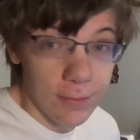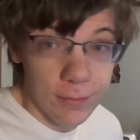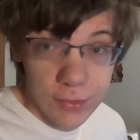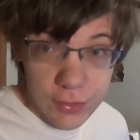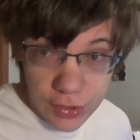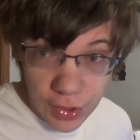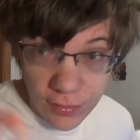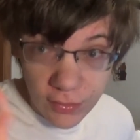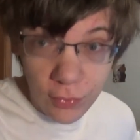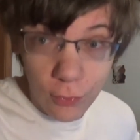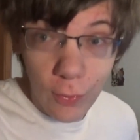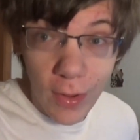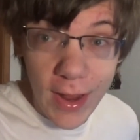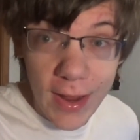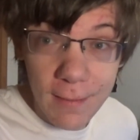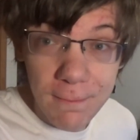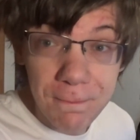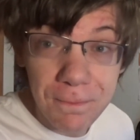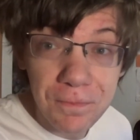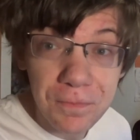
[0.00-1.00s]
Just
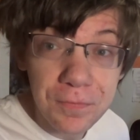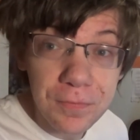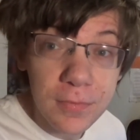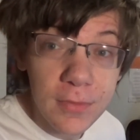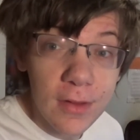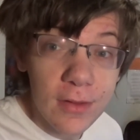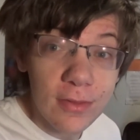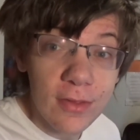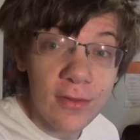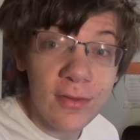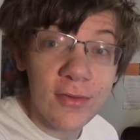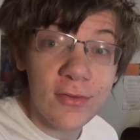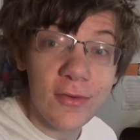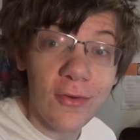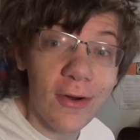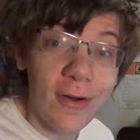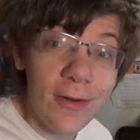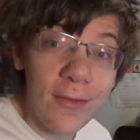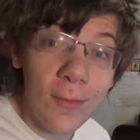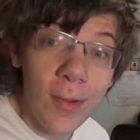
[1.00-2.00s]
wait. The
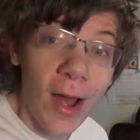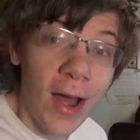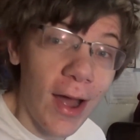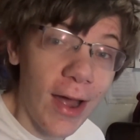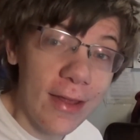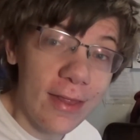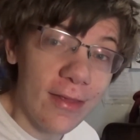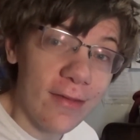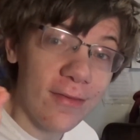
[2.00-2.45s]
story behind